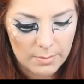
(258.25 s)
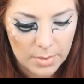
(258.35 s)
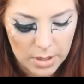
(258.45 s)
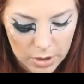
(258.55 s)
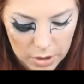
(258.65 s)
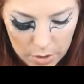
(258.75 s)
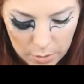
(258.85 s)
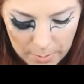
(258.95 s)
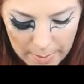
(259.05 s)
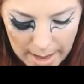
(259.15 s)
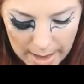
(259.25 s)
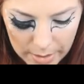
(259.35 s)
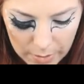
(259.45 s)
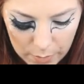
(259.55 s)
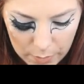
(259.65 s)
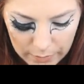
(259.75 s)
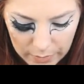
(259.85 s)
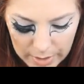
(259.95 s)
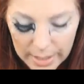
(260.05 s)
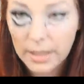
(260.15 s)
I'm going to go back
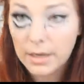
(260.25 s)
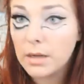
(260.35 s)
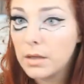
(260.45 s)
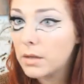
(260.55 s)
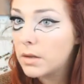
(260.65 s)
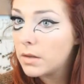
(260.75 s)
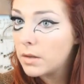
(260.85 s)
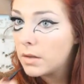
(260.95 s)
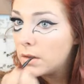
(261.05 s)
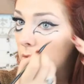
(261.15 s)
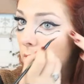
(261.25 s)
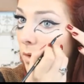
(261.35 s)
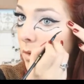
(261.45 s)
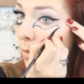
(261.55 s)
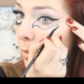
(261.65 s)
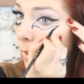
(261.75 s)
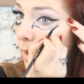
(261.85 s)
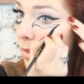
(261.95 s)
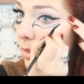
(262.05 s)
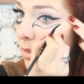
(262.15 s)
over it
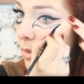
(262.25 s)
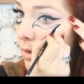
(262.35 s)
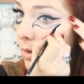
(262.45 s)
with